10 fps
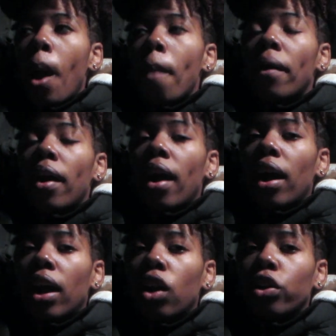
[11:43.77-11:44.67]
about
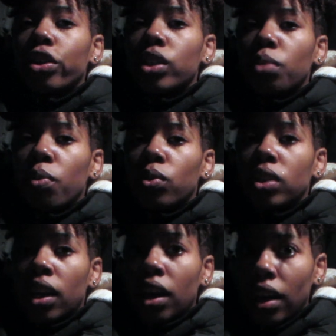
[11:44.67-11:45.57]
how you're supposed
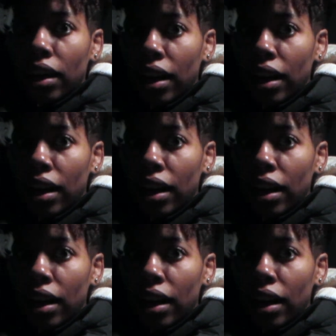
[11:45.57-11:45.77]
to cut